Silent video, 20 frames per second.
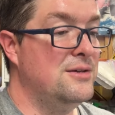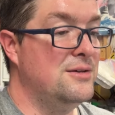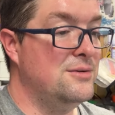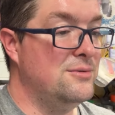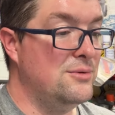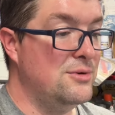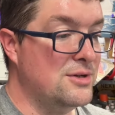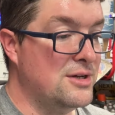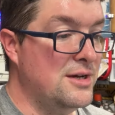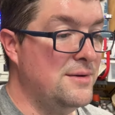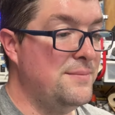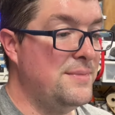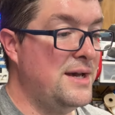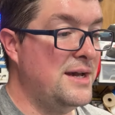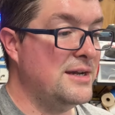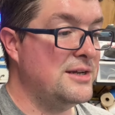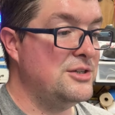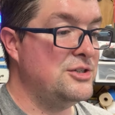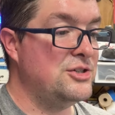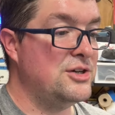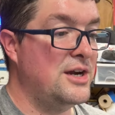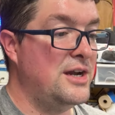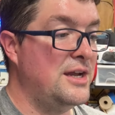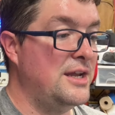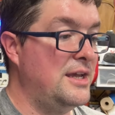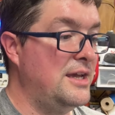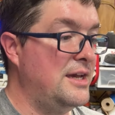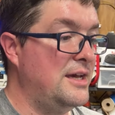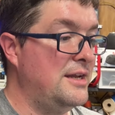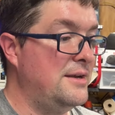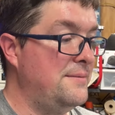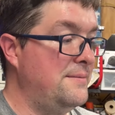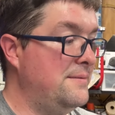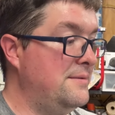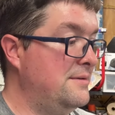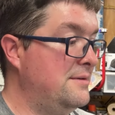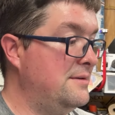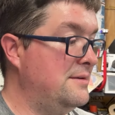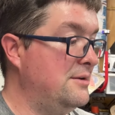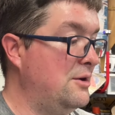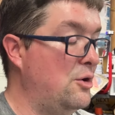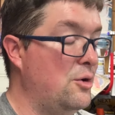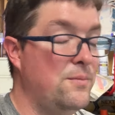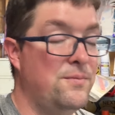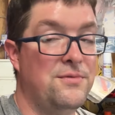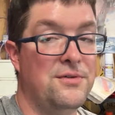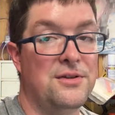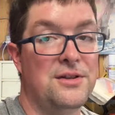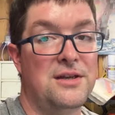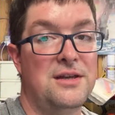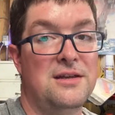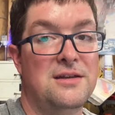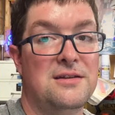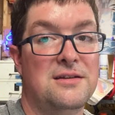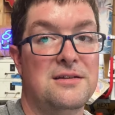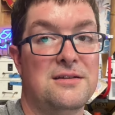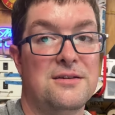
we'll come back and try again, hopefully.